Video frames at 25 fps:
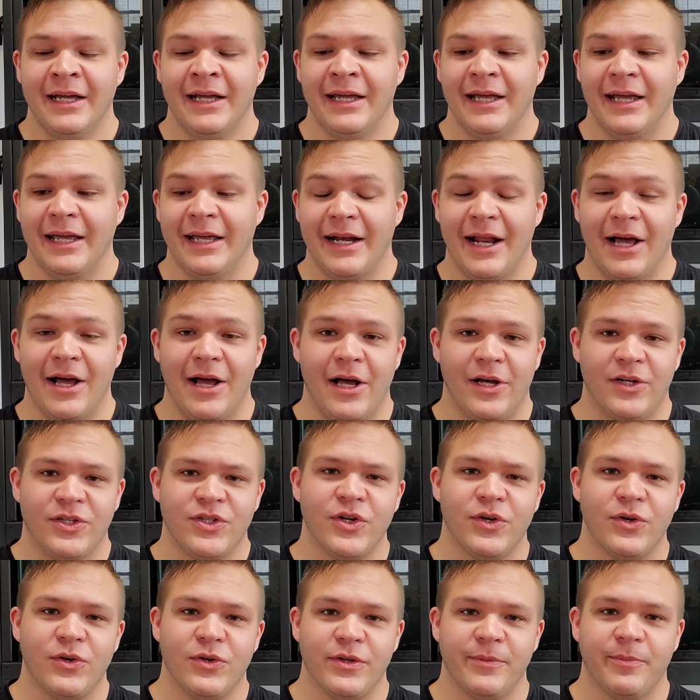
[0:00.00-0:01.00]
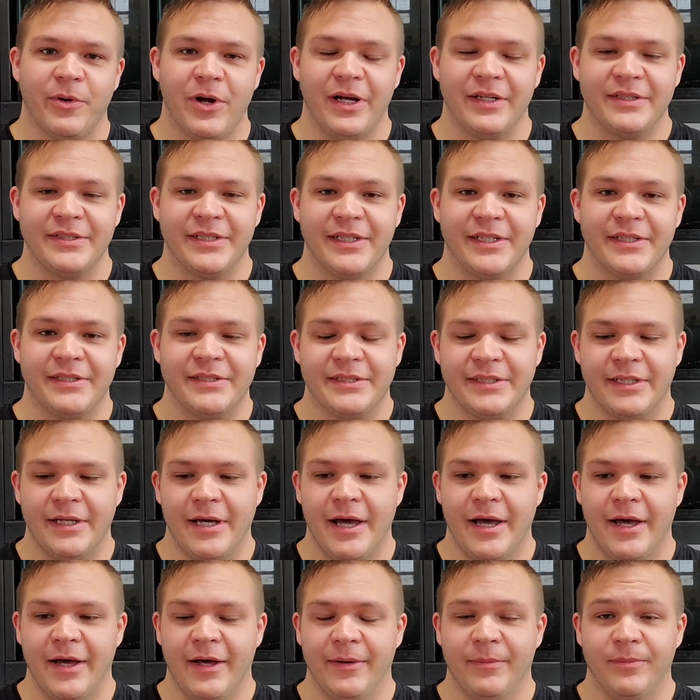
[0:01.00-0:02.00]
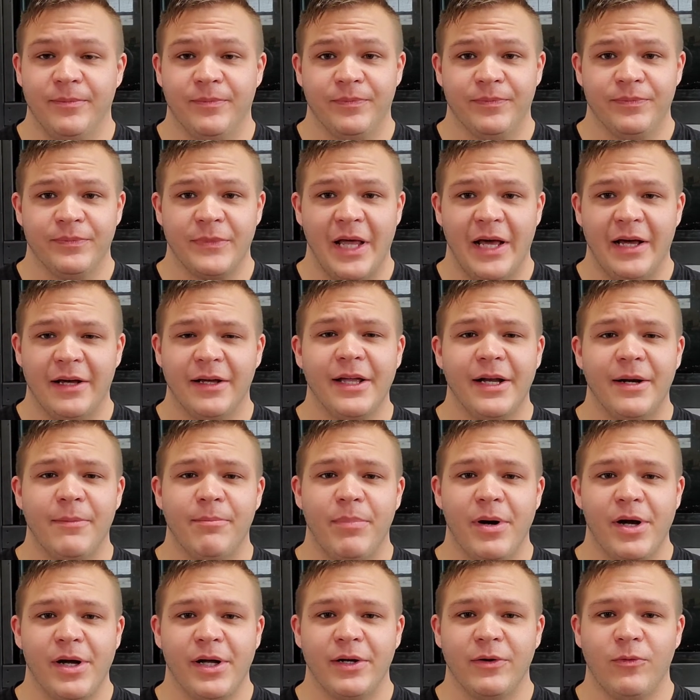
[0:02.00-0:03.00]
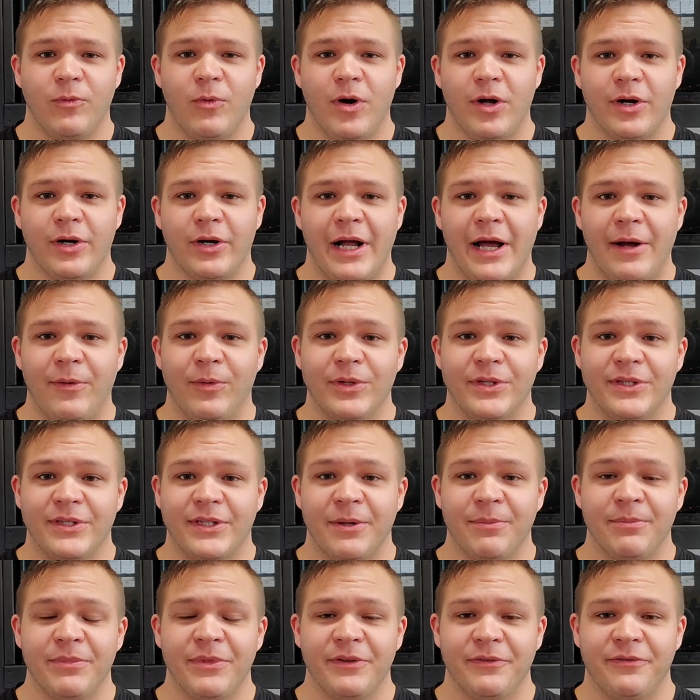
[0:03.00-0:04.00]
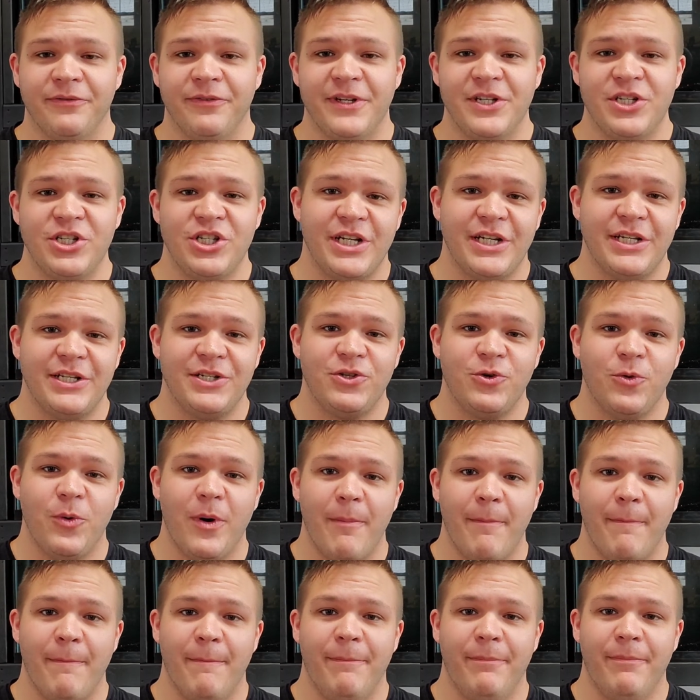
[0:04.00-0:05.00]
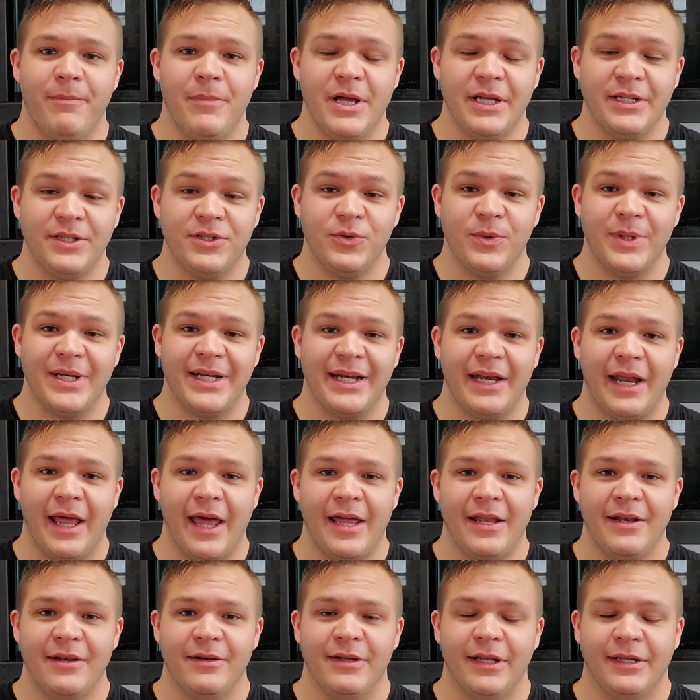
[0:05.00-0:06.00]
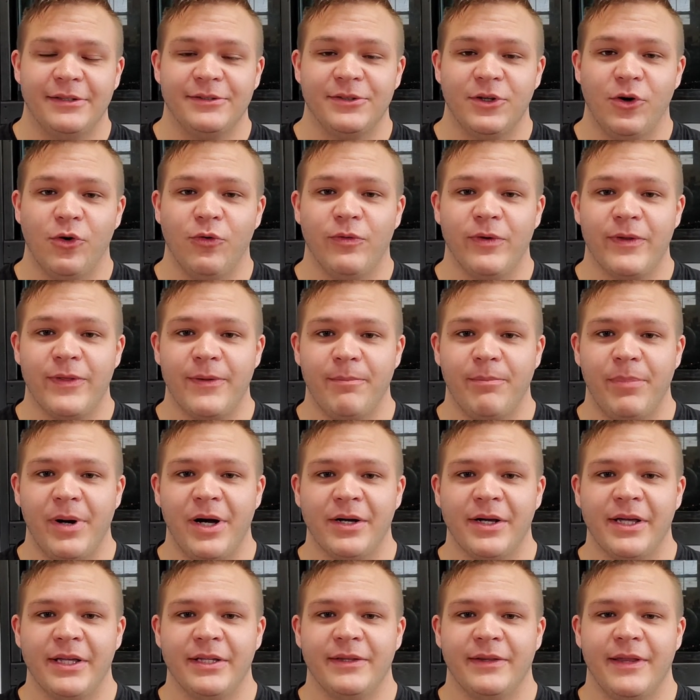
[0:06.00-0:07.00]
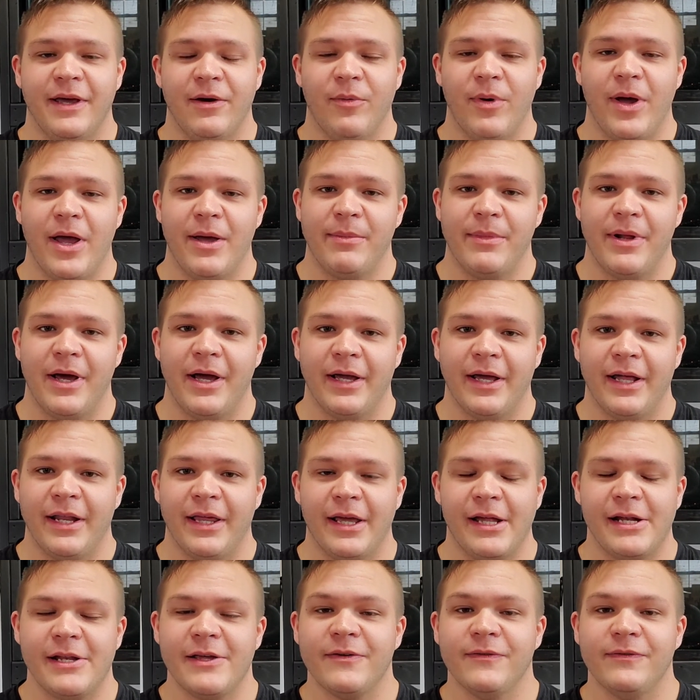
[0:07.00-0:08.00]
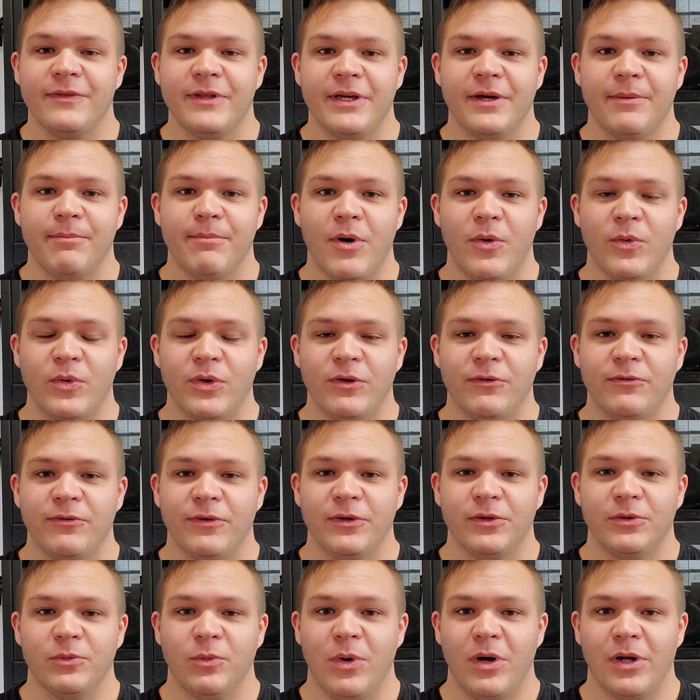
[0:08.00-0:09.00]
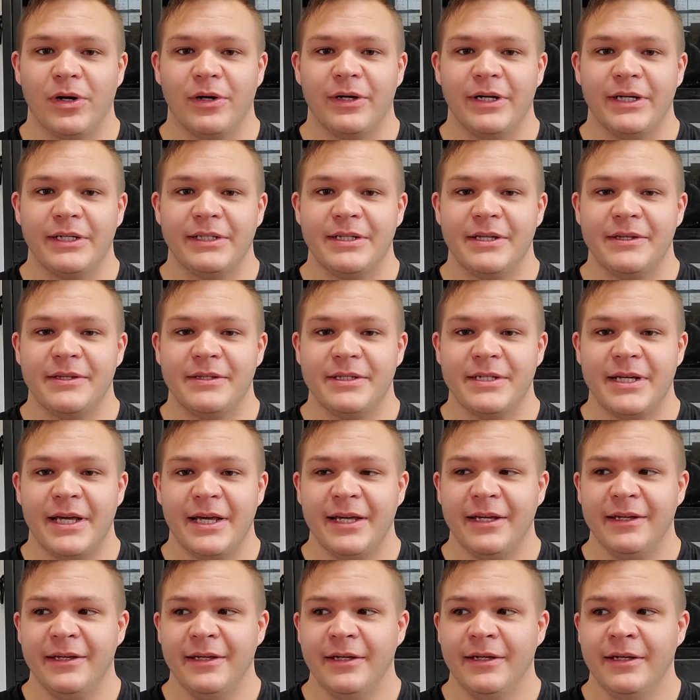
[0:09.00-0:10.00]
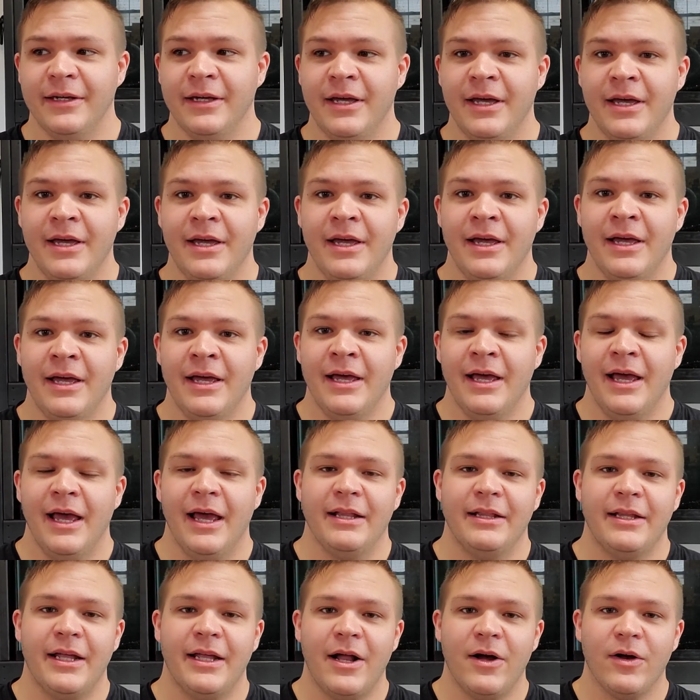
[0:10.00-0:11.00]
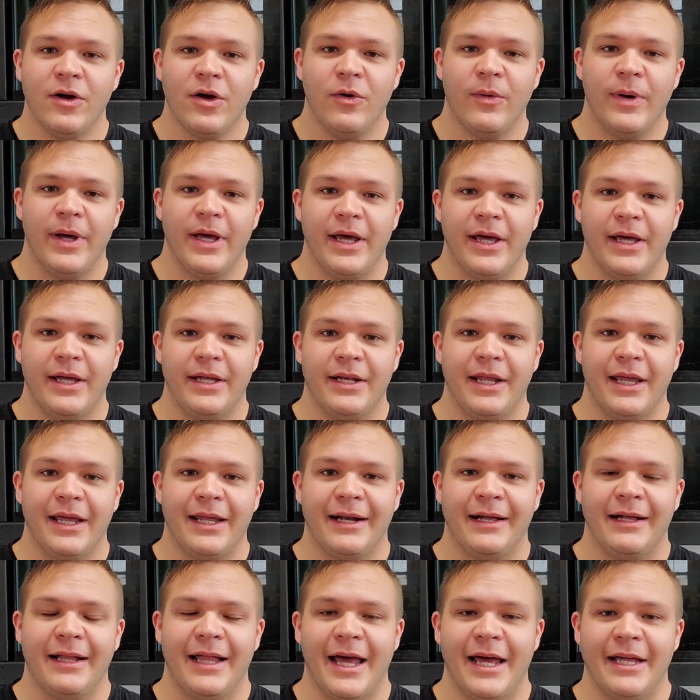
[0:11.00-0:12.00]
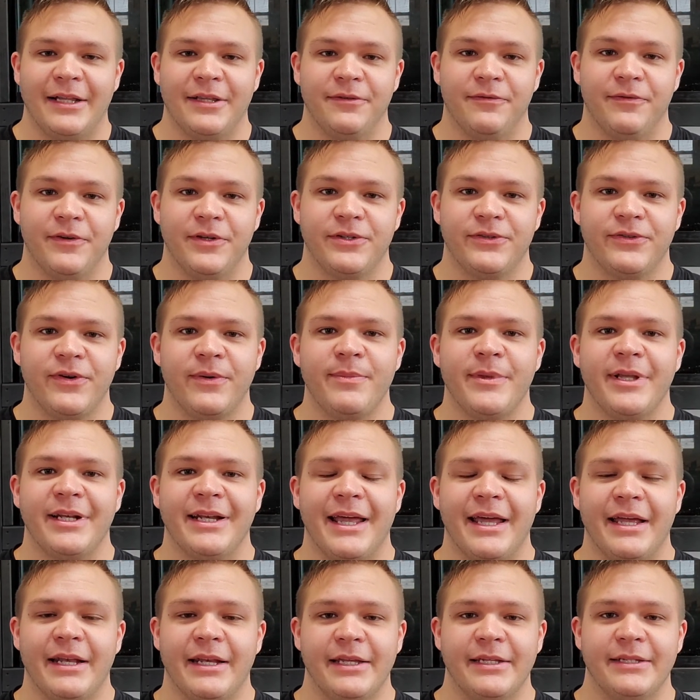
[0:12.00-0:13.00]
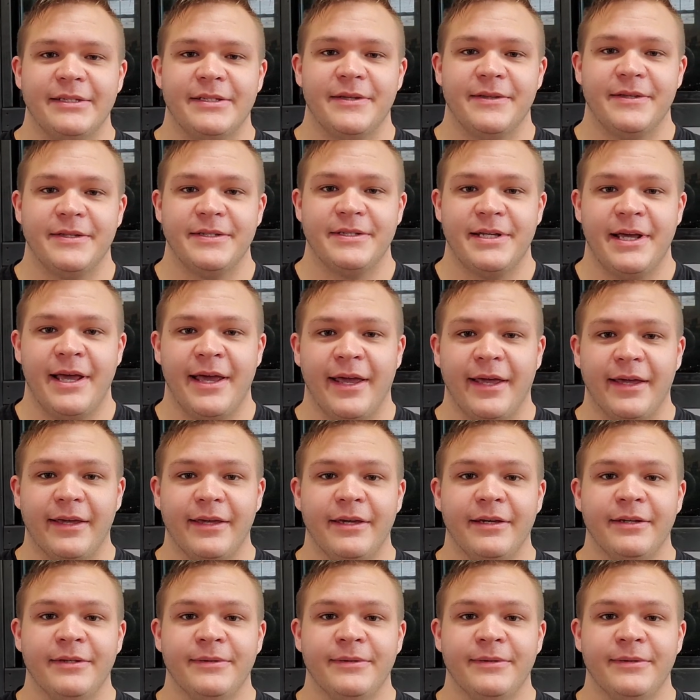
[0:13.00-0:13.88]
and I'll show you the process, I'll get a bucket of water, I will dump the fish into a net that's over the bucket, that way I'm not getting any of the ammonia-filled water into the tank. And then I'll go ahead and I'll add the fish from the net into the tank.